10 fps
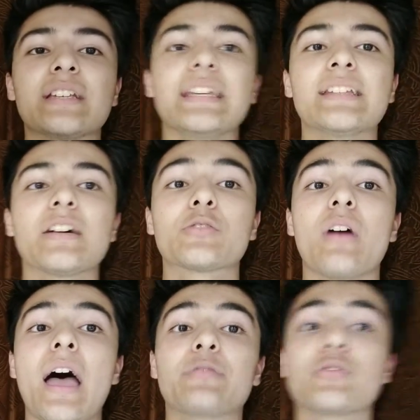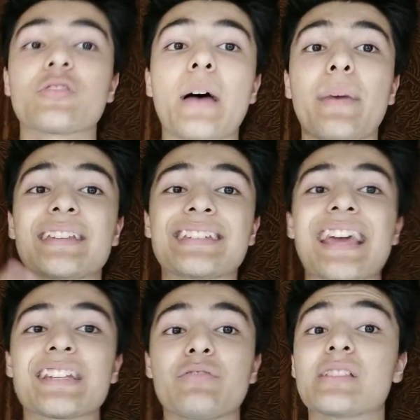it either, so I have to try my
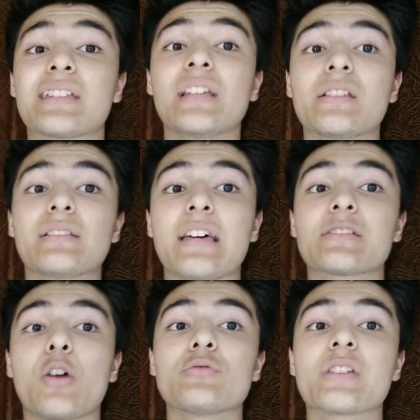detective skills. Let's go,